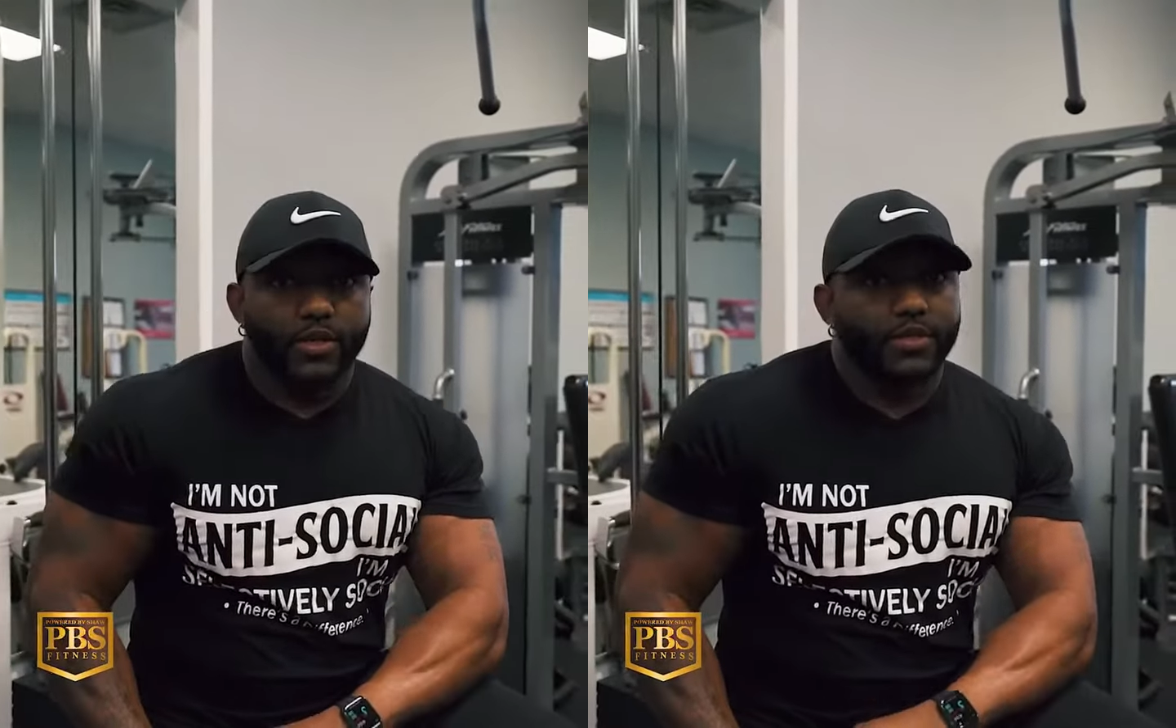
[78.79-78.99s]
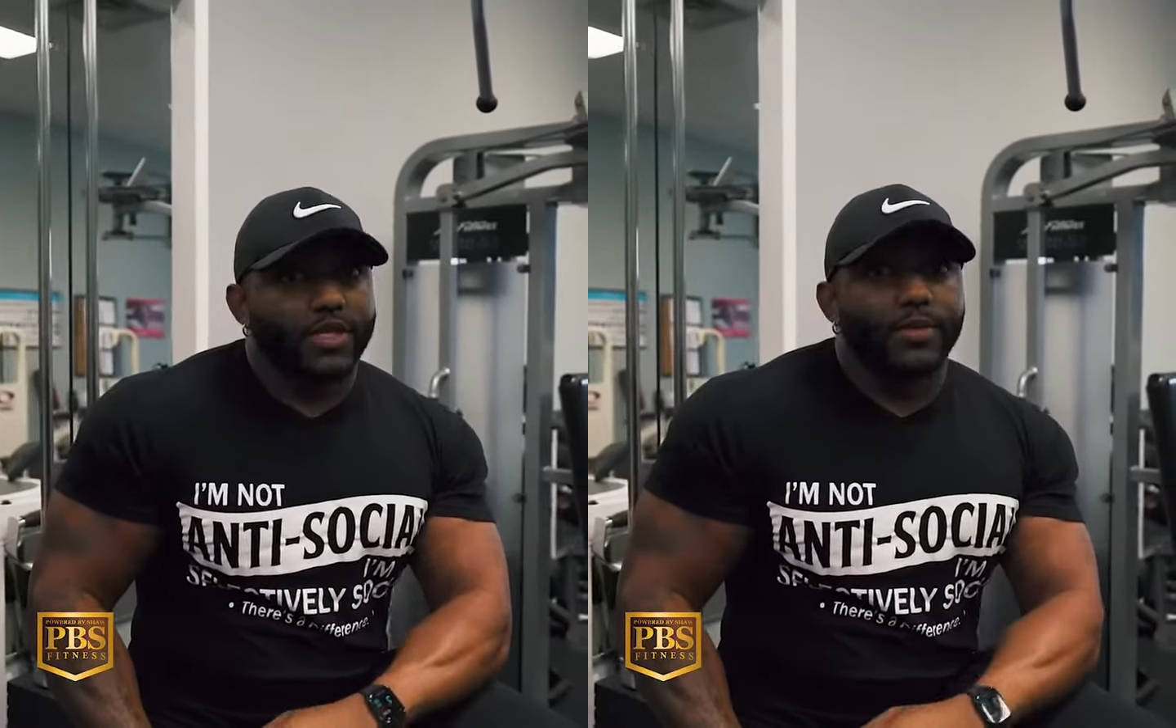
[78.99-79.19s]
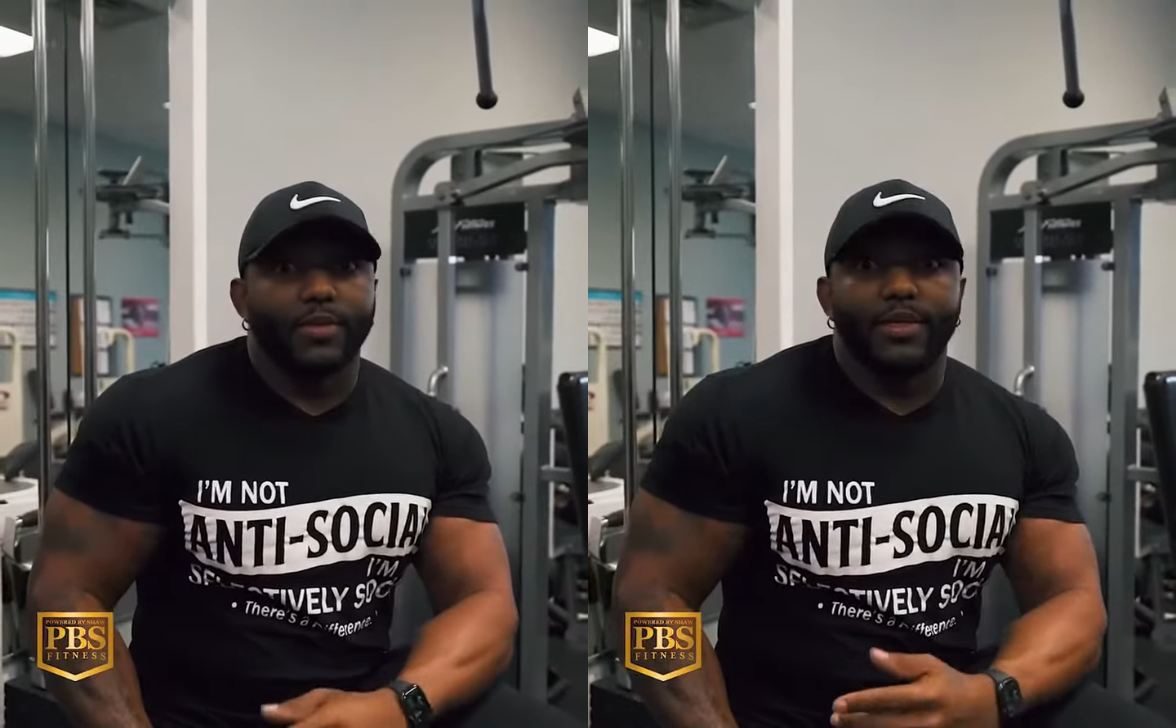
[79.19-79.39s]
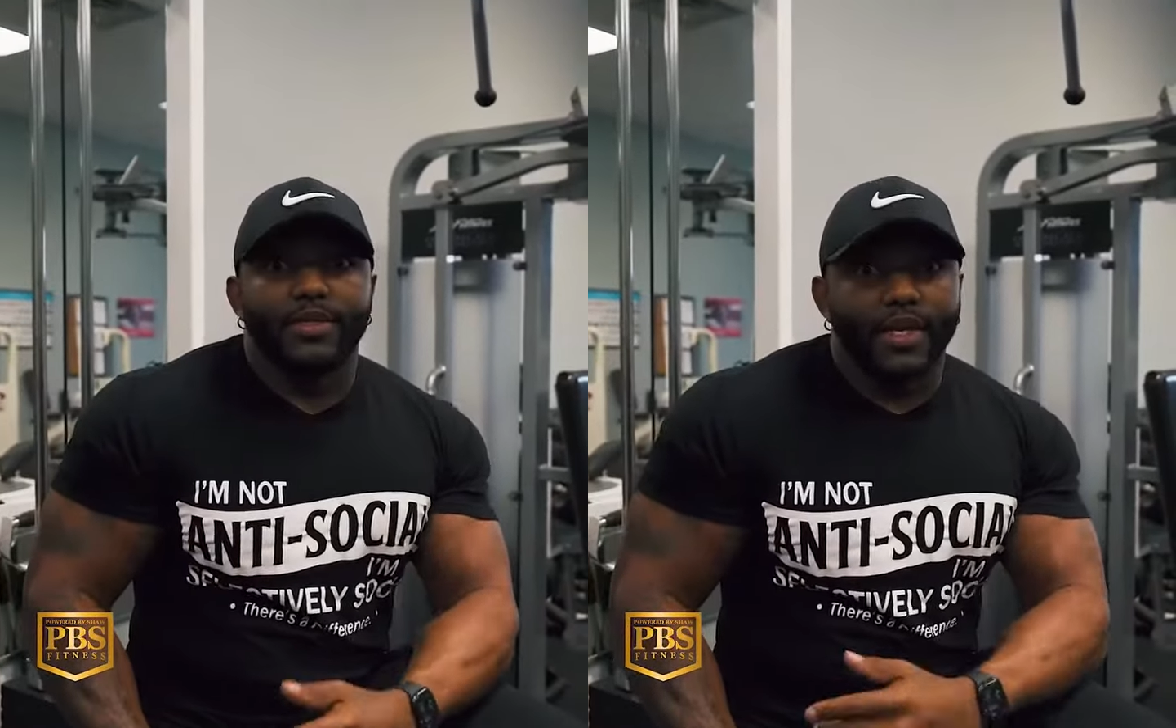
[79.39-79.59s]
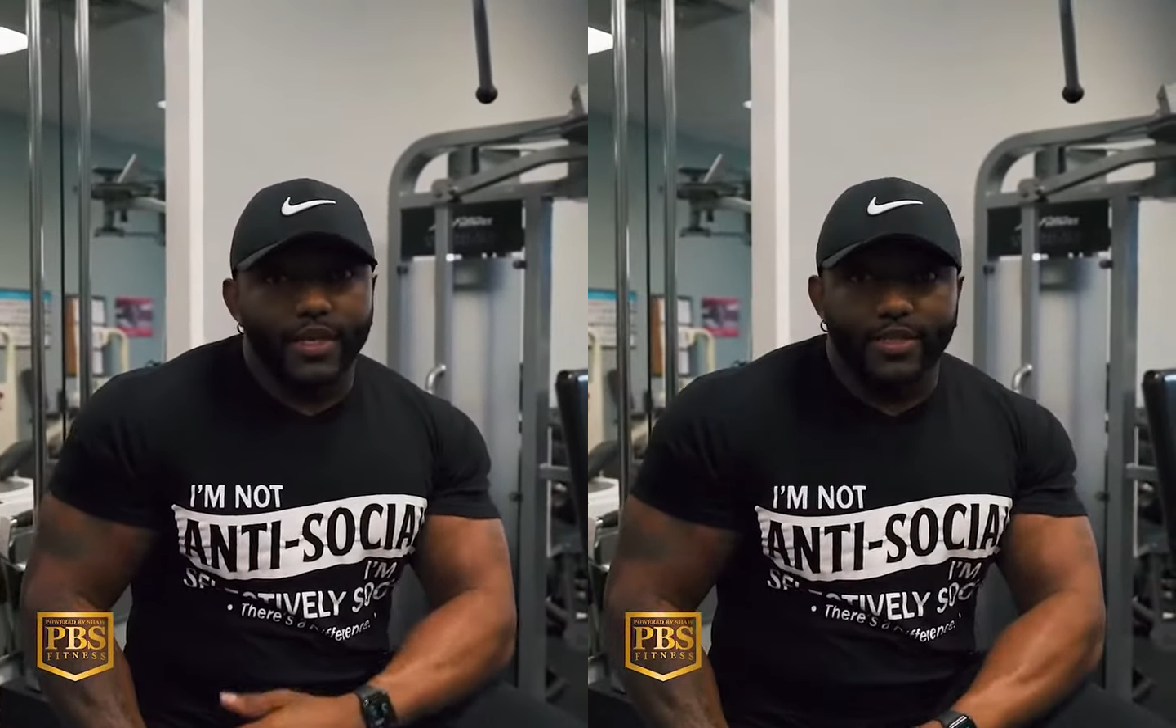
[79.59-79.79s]
the
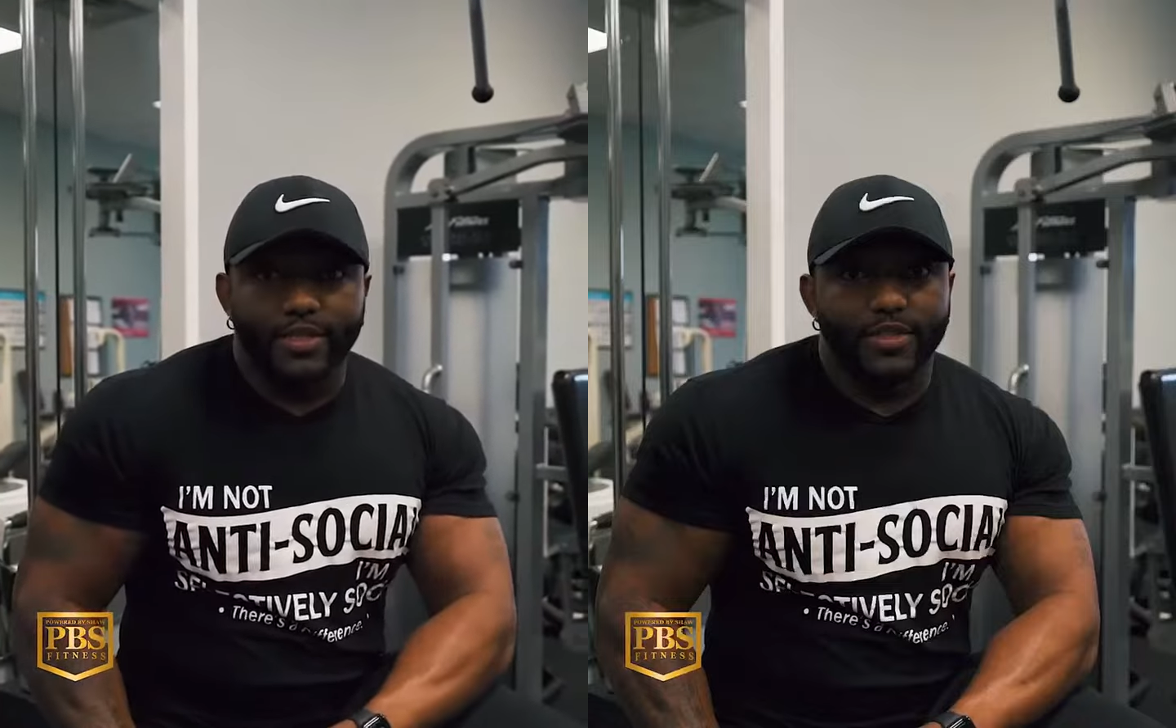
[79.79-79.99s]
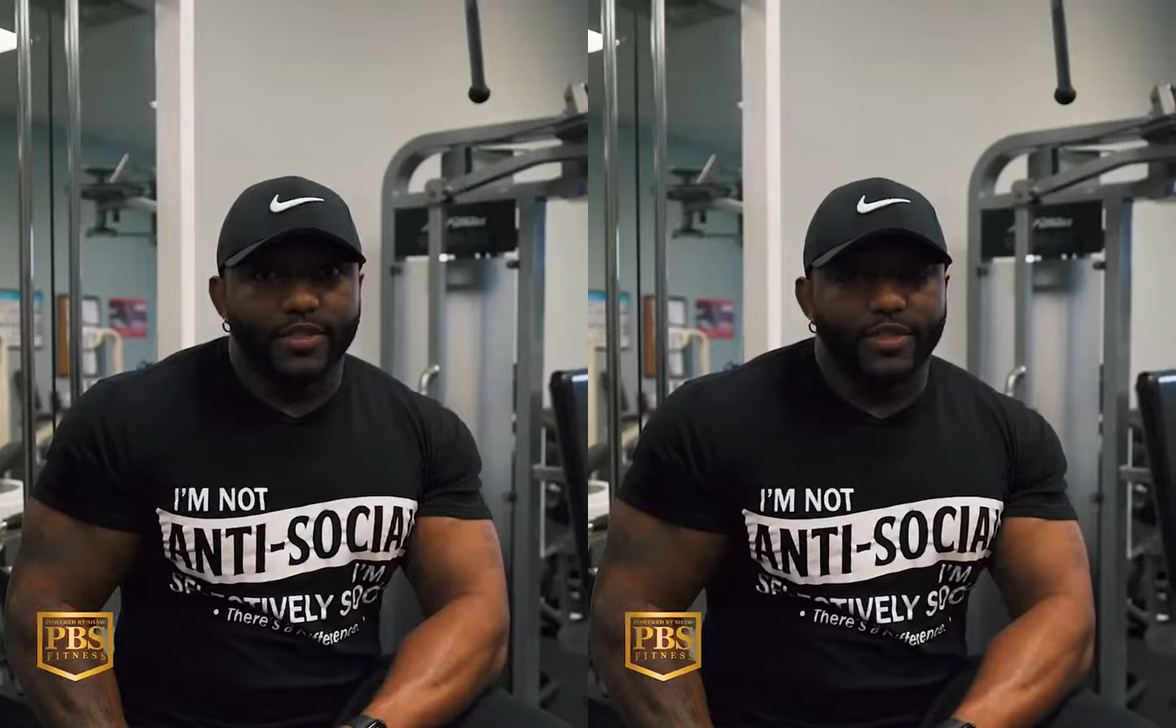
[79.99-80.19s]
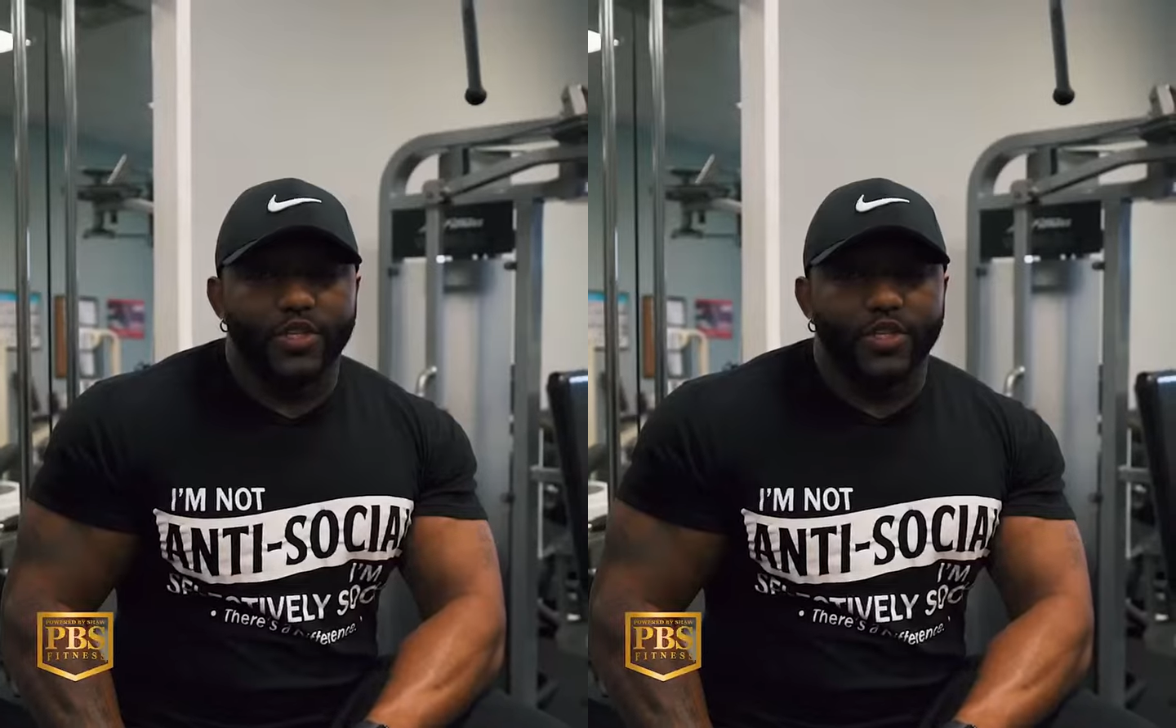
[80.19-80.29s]
supplementation,